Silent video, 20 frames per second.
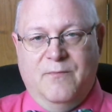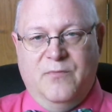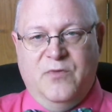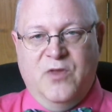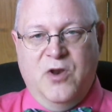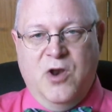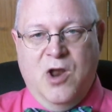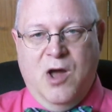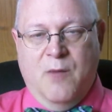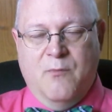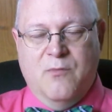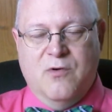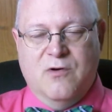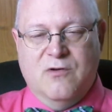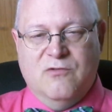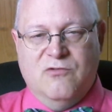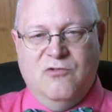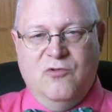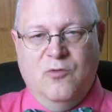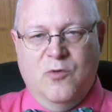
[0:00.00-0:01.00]
the
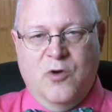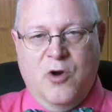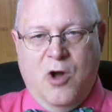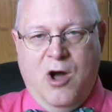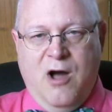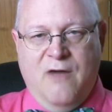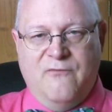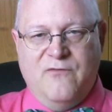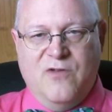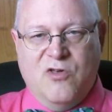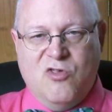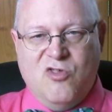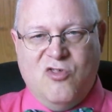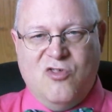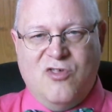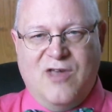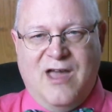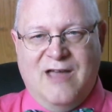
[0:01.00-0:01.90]
number to an office